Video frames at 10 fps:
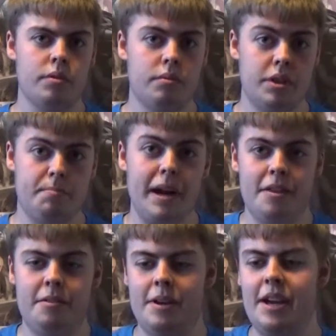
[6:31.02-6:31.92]
Which, by
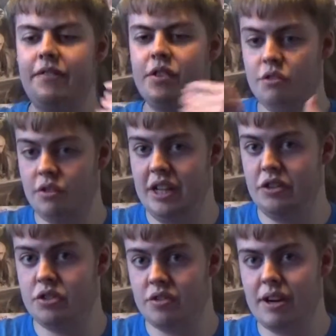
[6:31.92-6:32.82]
the way, if you don't like
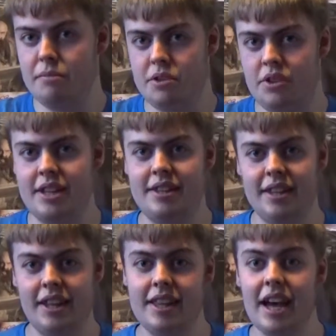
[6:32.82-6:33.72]
scripts or anything
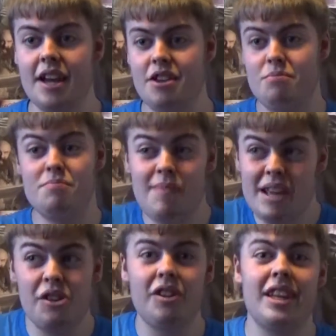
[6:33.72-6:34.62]
like that, you
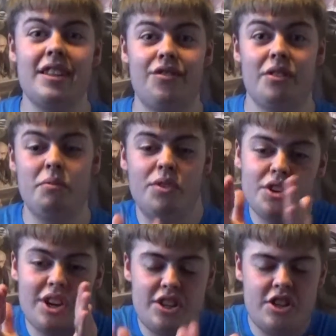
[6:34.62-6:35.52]
might not like this film. If you're
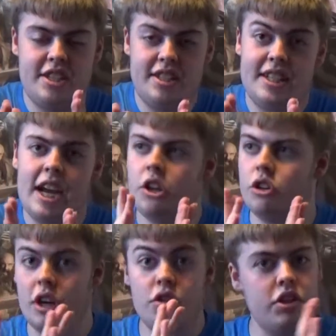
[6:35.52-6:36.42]
not interested in
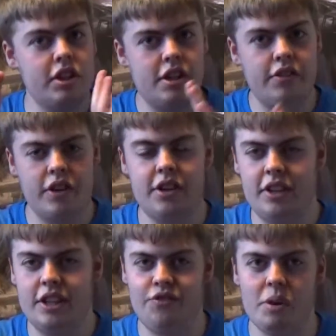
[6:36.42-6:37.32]
dialogue, I really doubt if you're going to
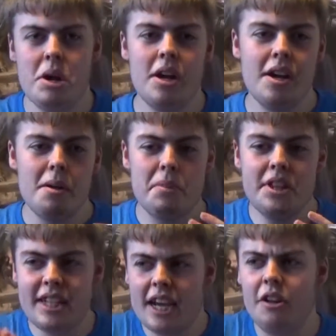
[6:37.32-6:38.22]
like this film. But
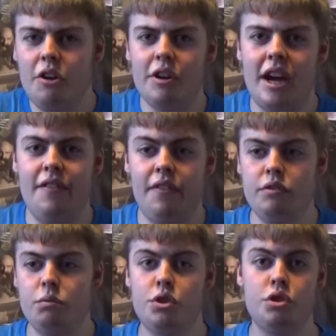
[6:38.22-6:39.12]
the dialogue I
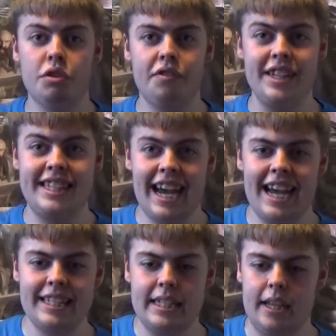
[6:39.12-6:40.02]
found was so
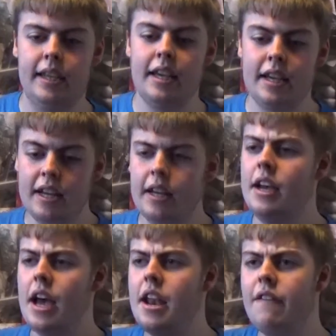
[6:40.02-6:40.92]
fantastic
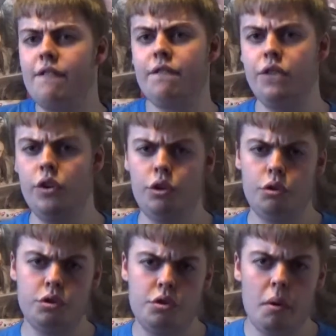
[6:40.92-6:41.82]
and it
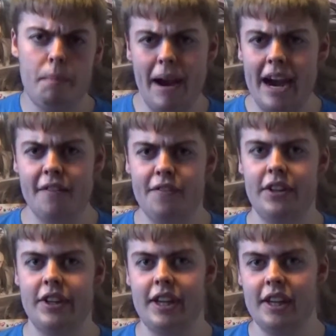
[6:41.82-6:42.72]
flowed
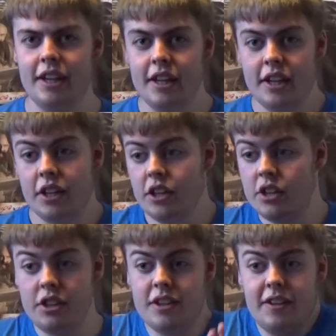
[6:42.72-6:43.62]
perfectly.
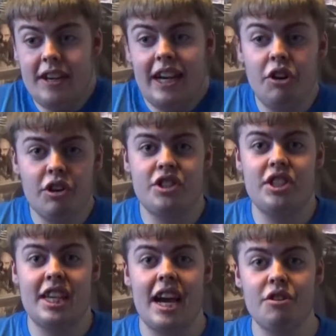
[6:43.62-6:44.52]
The, I
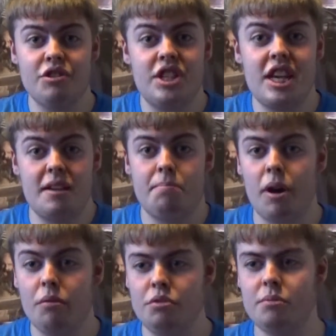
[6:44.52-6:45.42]
honestly cannot see any
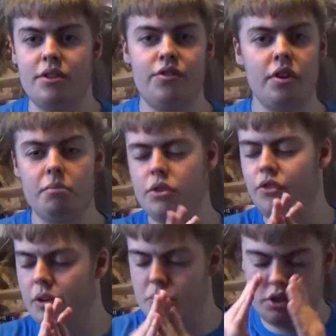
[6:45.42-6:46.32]
problems with this film. This
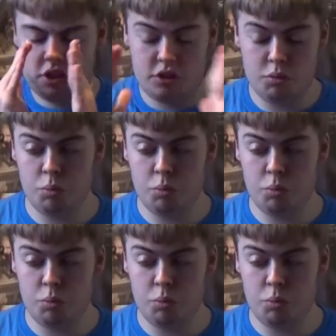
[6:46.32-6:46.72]
film is just